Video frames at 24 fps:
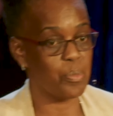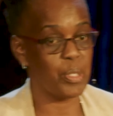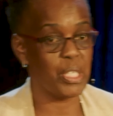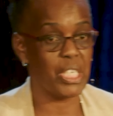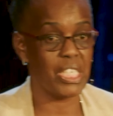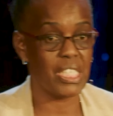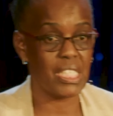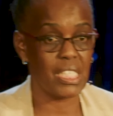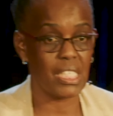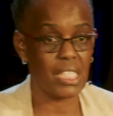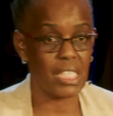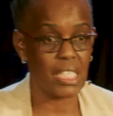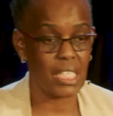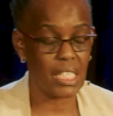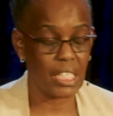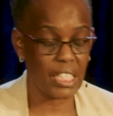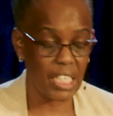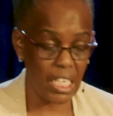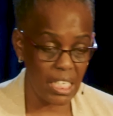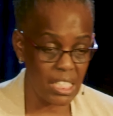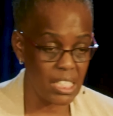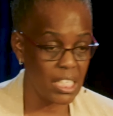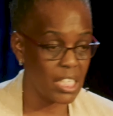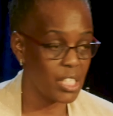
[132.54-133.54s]
community,
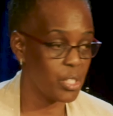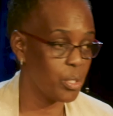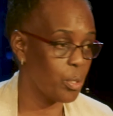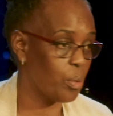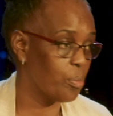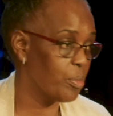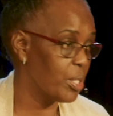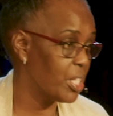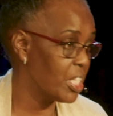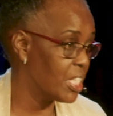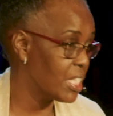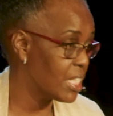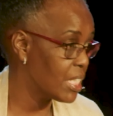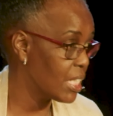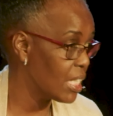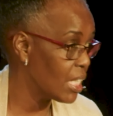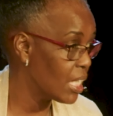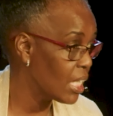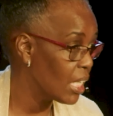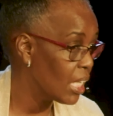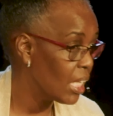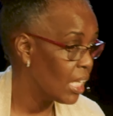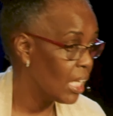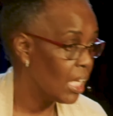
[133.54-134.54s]
gated
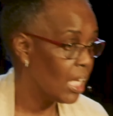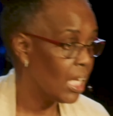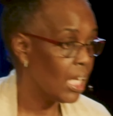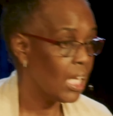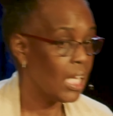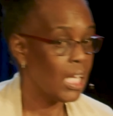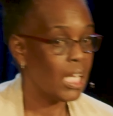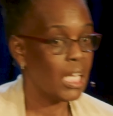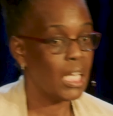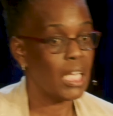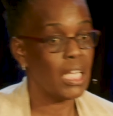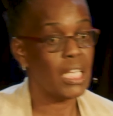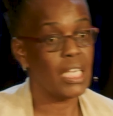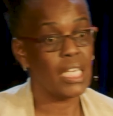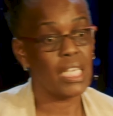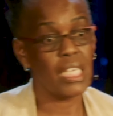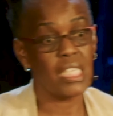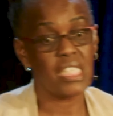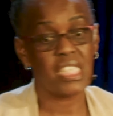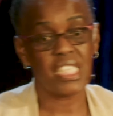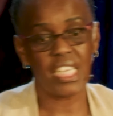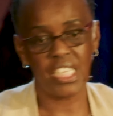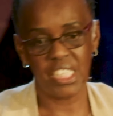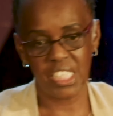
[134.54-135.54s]
community in
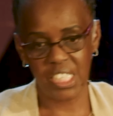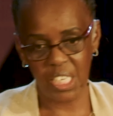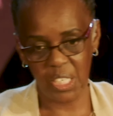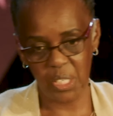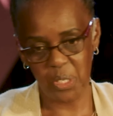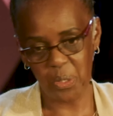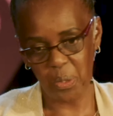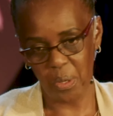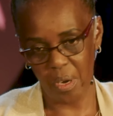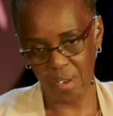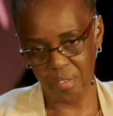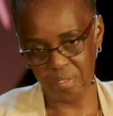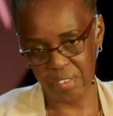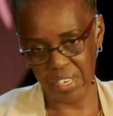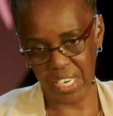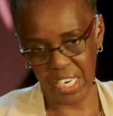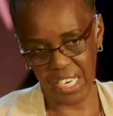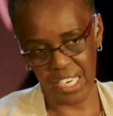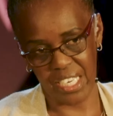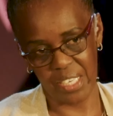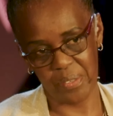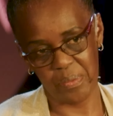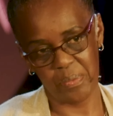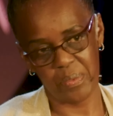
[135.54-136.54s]
East and Central
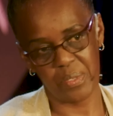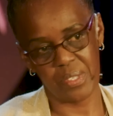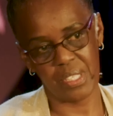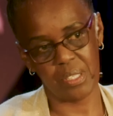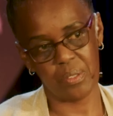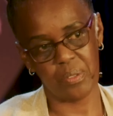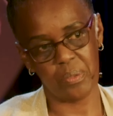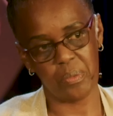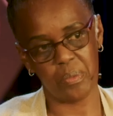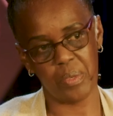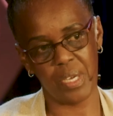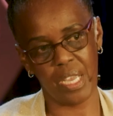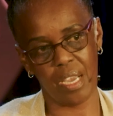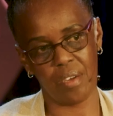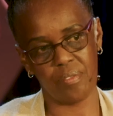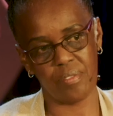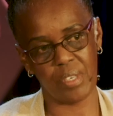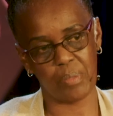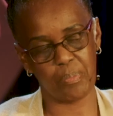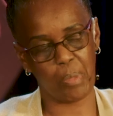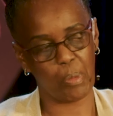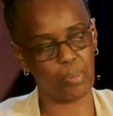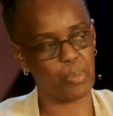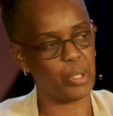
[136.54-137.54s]
Africa. We have
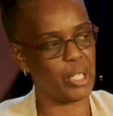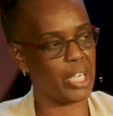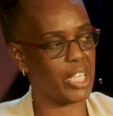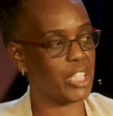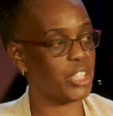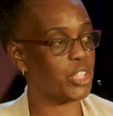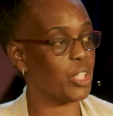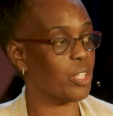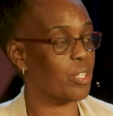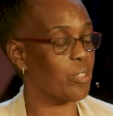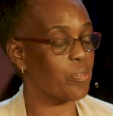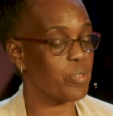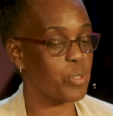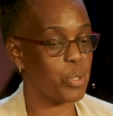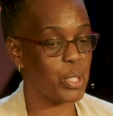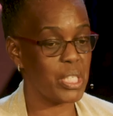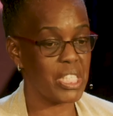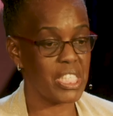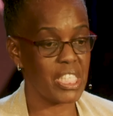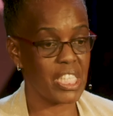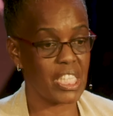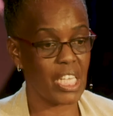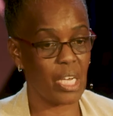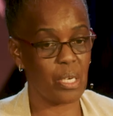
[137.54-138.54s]
a population of
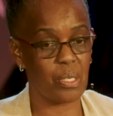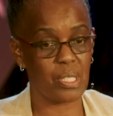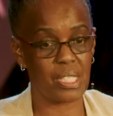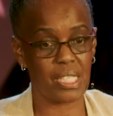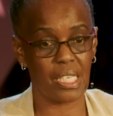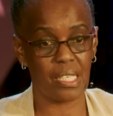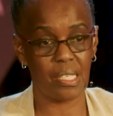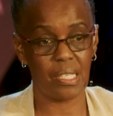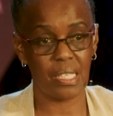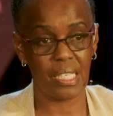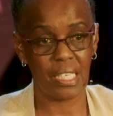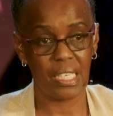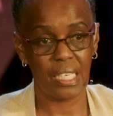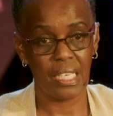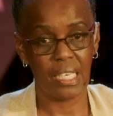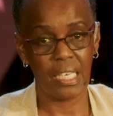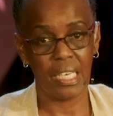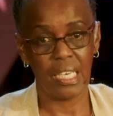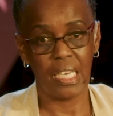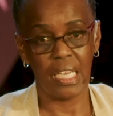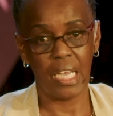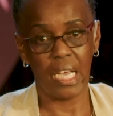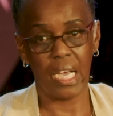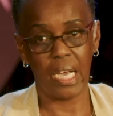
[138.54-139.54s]
20,000,
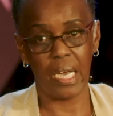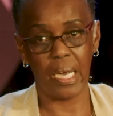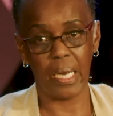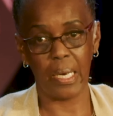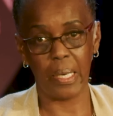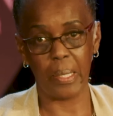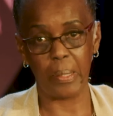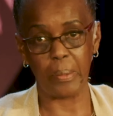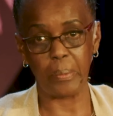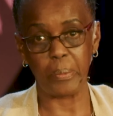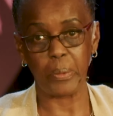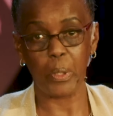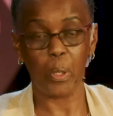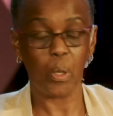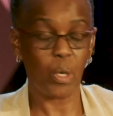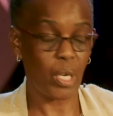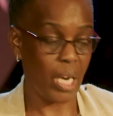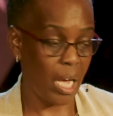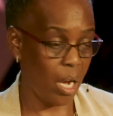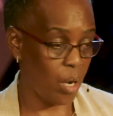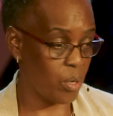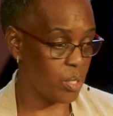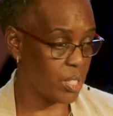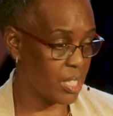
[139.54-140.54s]
all
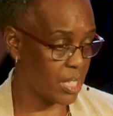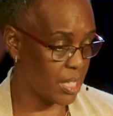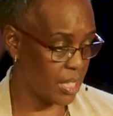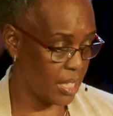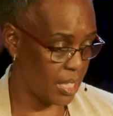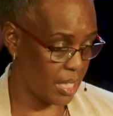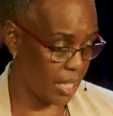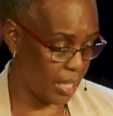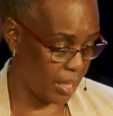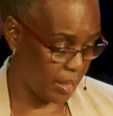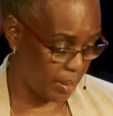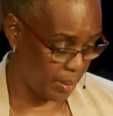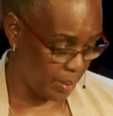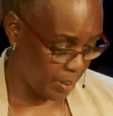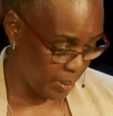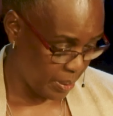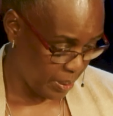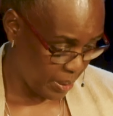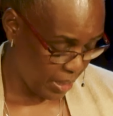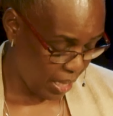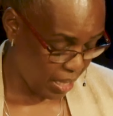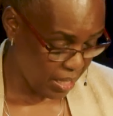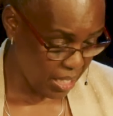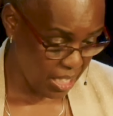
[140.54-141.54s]
housed in
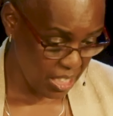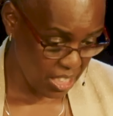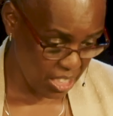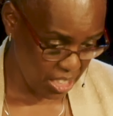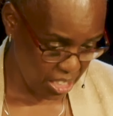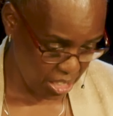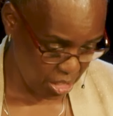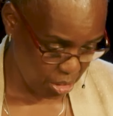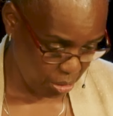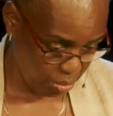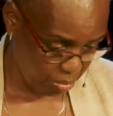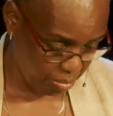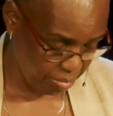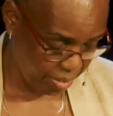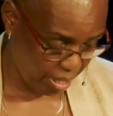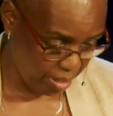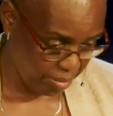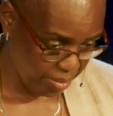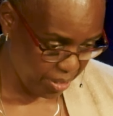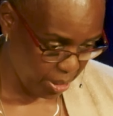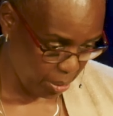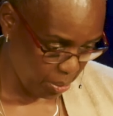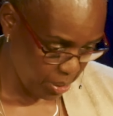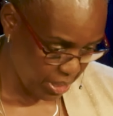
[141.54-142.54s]
an estate of
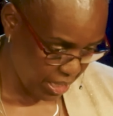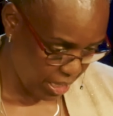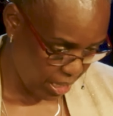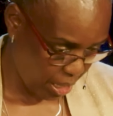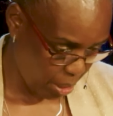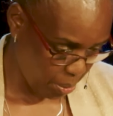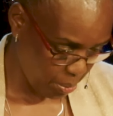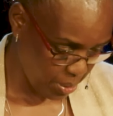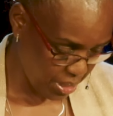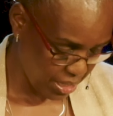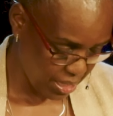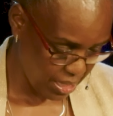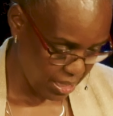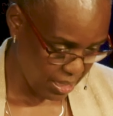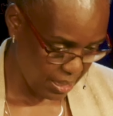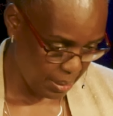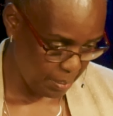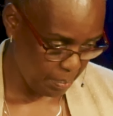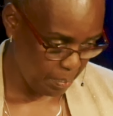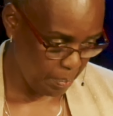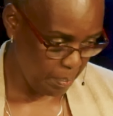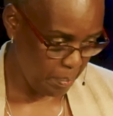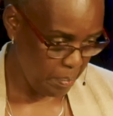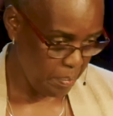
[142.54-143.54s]
5,000
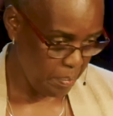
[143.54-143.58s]
houses.